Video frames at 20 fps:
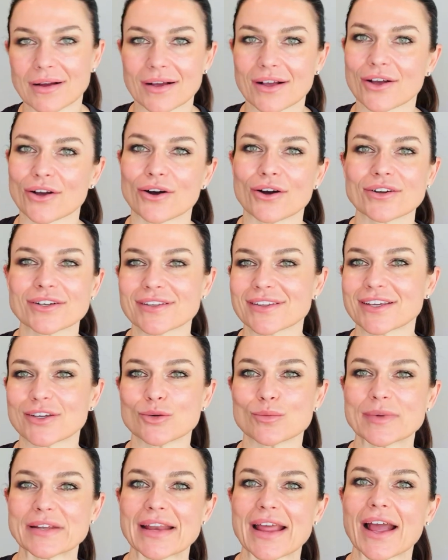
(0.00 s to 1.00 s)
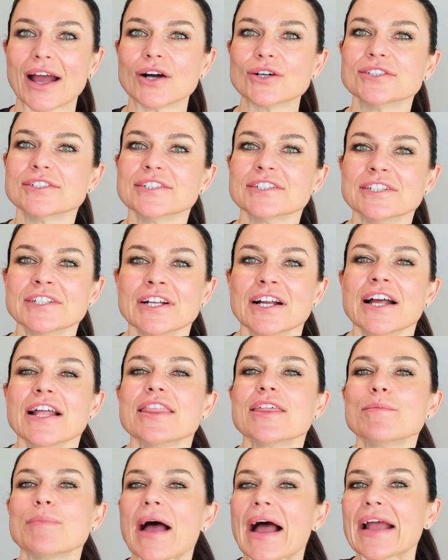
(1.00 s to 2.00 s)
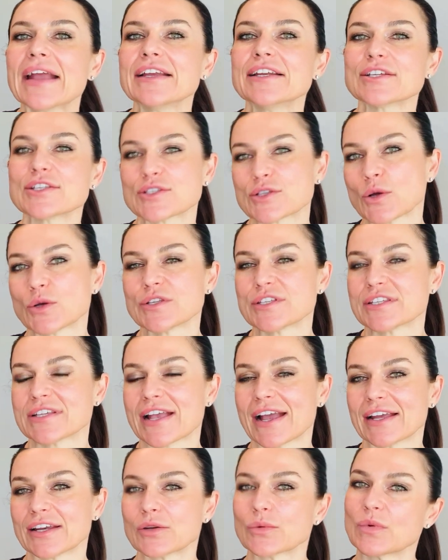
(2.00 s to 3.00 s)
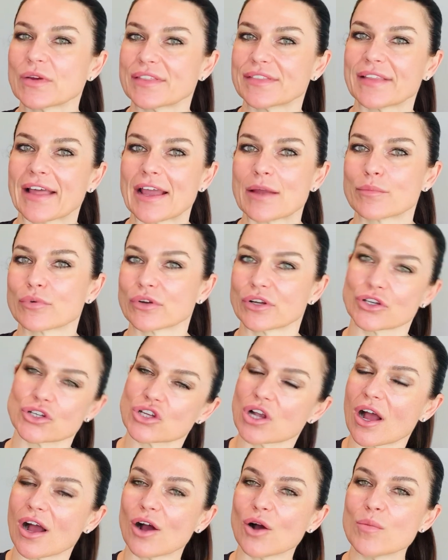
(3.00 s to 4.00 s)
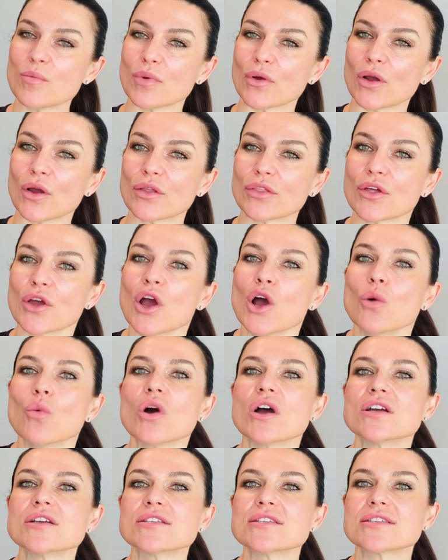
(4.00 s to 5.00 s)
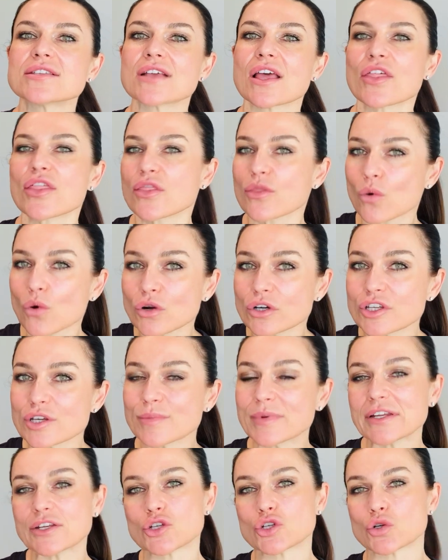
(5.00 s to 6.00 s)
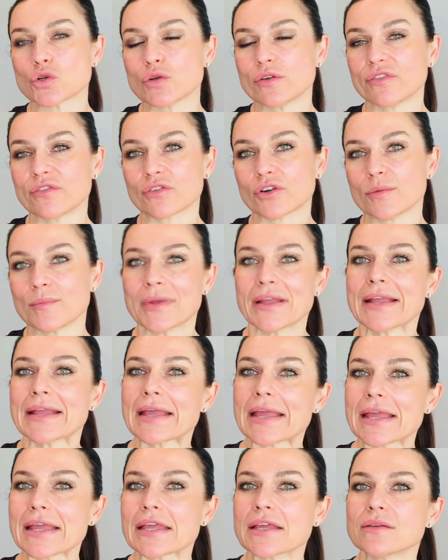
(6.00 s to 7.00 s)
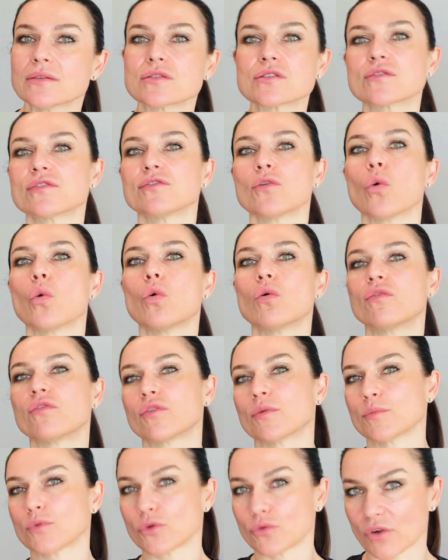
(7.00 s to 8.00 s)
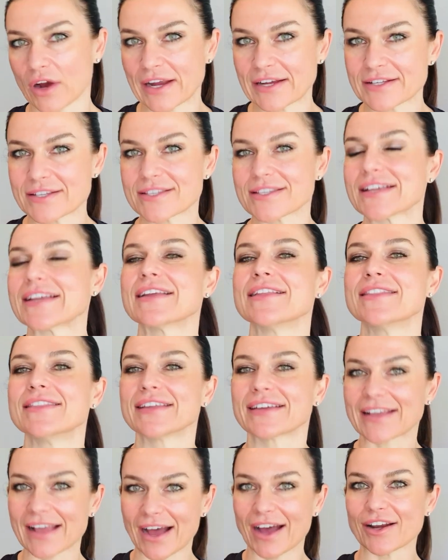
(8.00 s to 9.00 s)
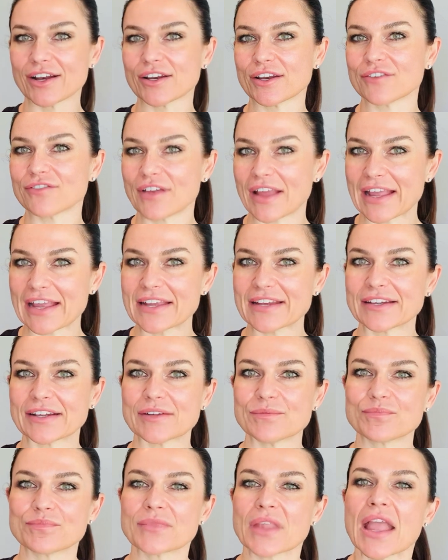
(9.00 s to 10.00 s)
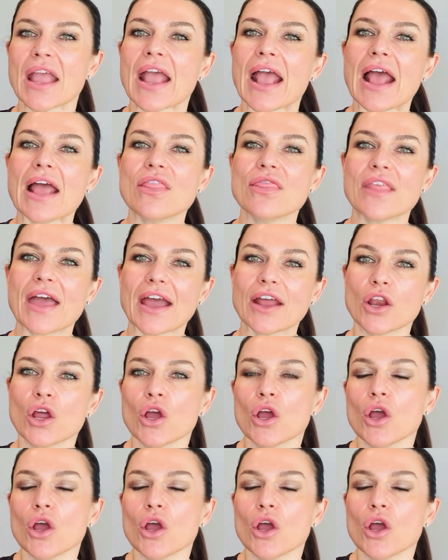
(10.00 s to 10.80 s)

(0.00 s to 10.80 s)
God, kill me now. The pain associated with labor and childbirth was thought to be due from Eve's fall from grace in the Garden of Eden, and that